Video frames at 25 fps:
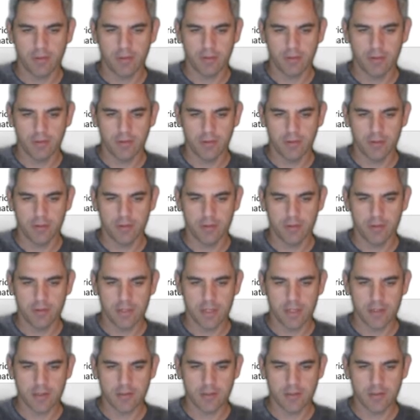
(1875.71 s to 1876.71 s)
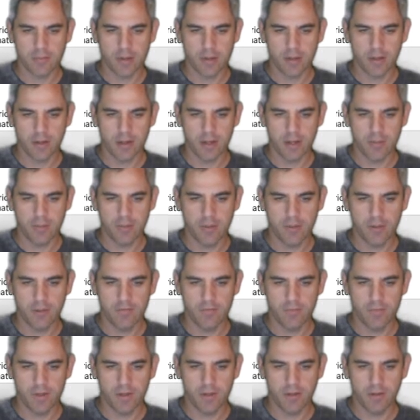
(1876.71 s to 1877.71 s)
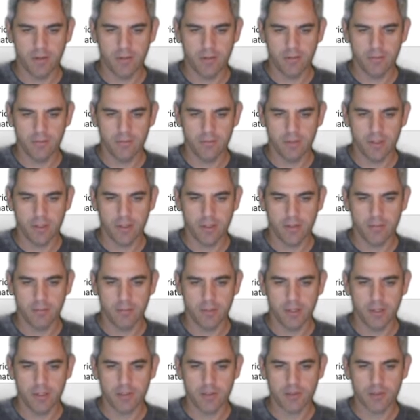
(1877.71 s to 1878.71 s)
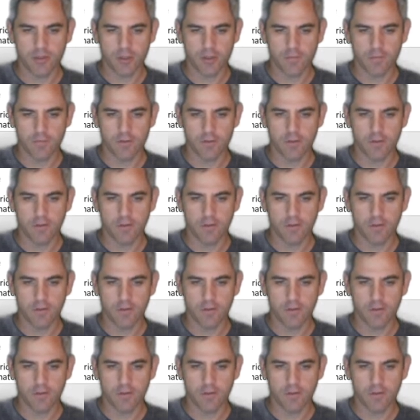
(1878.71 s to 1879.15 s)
this is actually my IP of my ICE server,